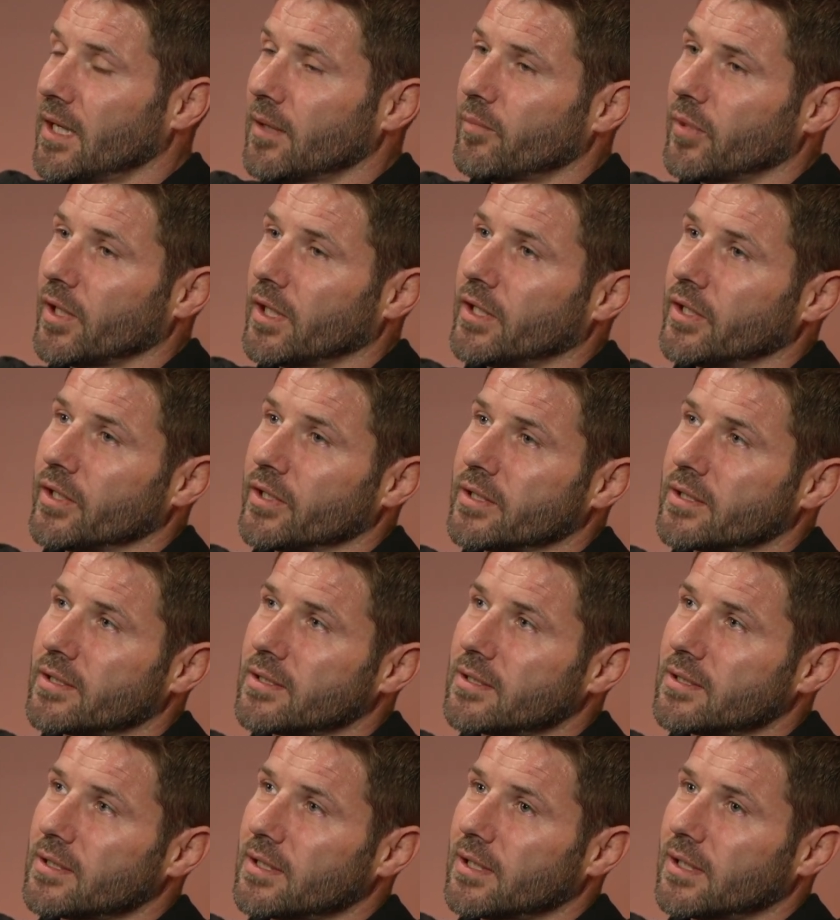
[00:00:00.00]

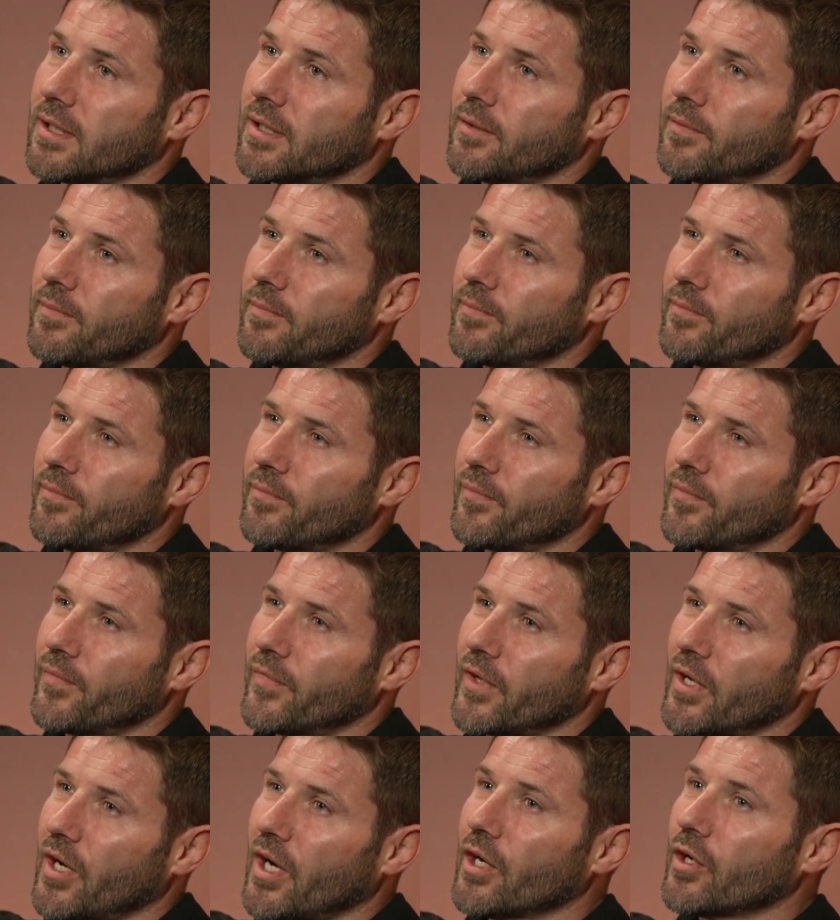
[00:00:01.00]
Because
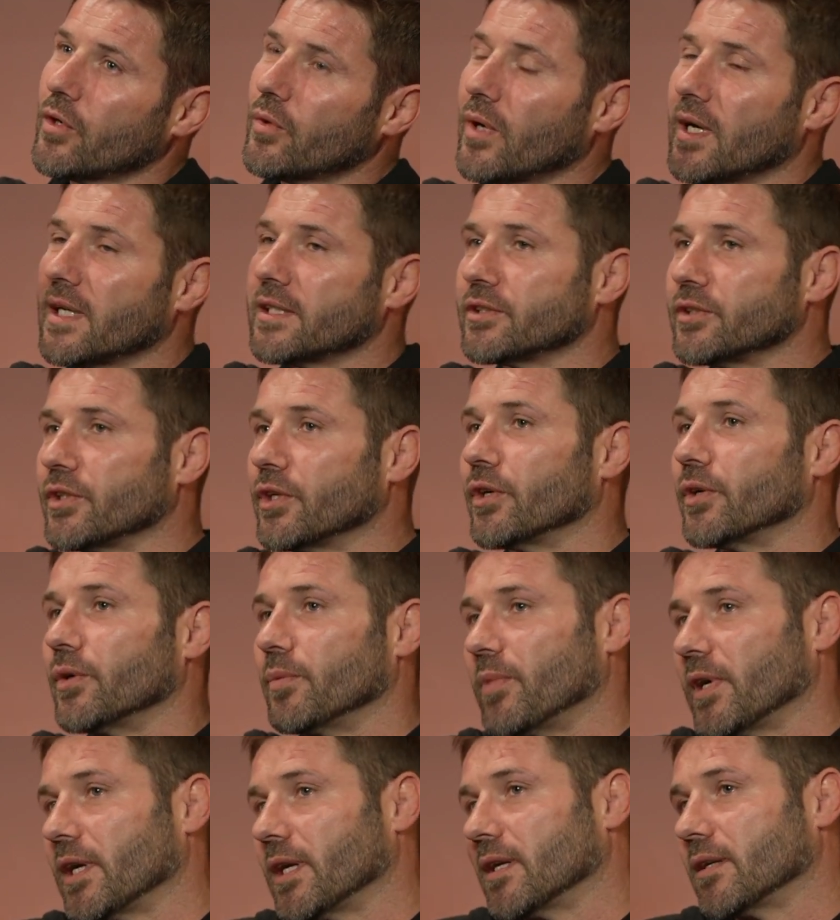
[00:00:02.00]
I always knew,
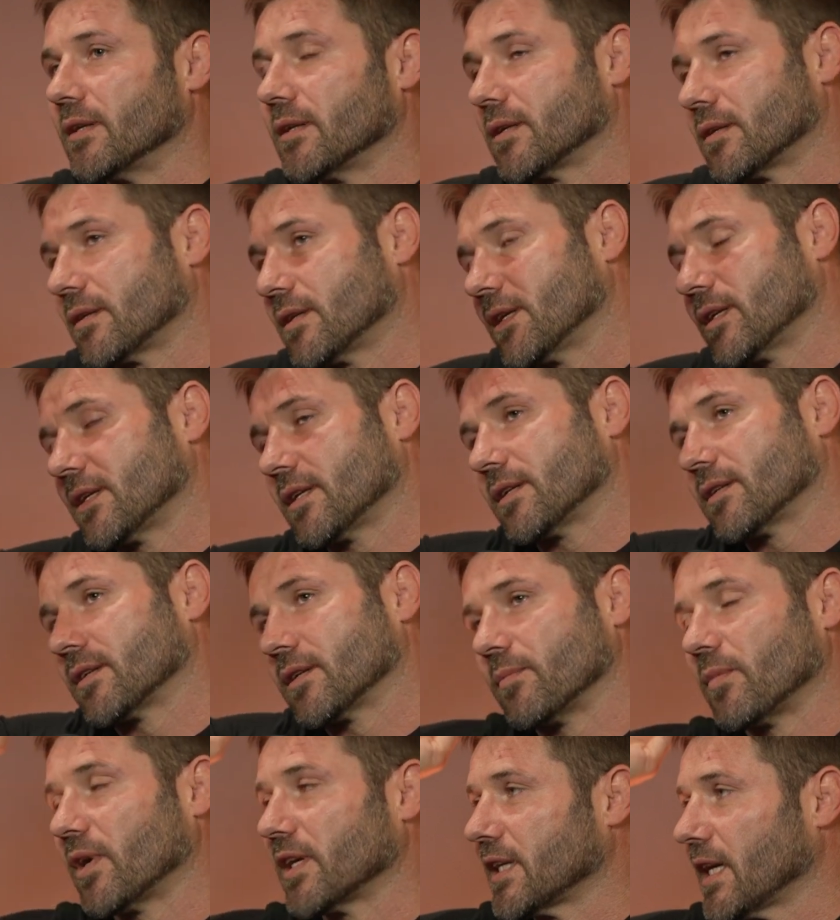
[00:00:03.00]
being
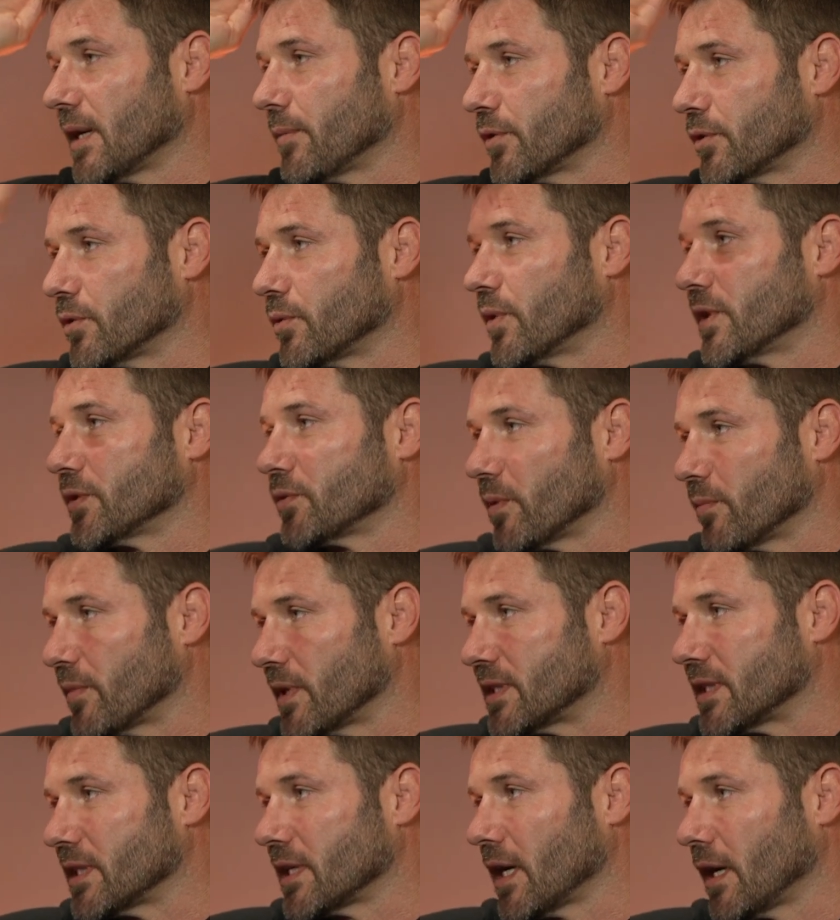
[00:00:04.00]
that my dad would always want me
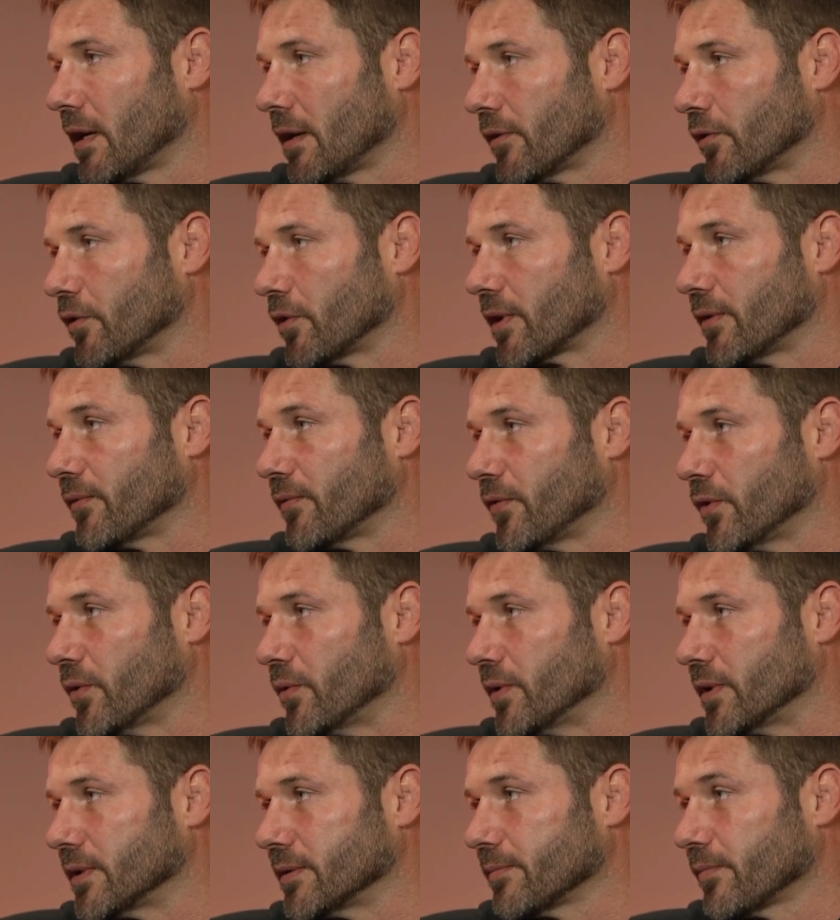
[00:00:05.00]
to carry on looking
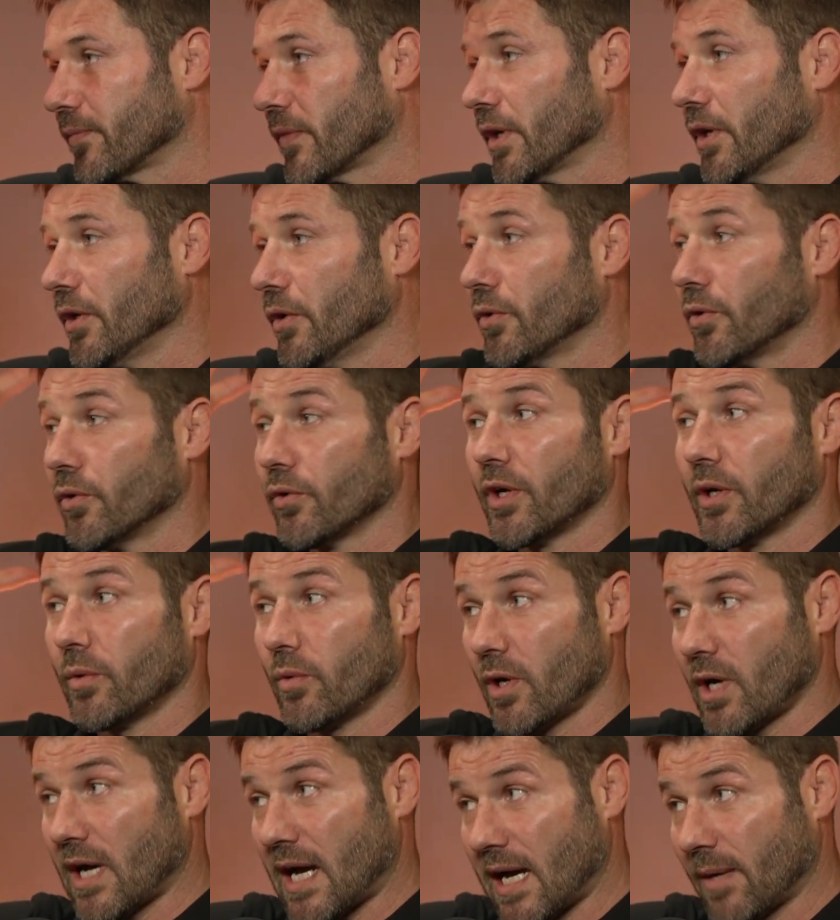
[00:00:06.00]
forward. Although
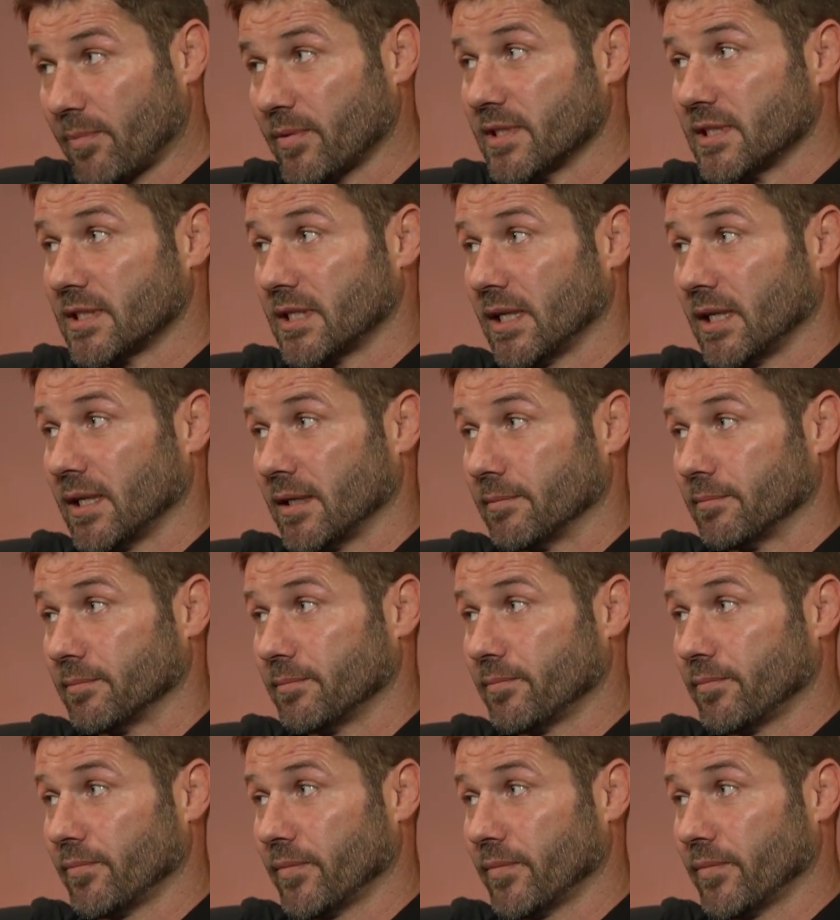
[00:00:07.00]
what happened to him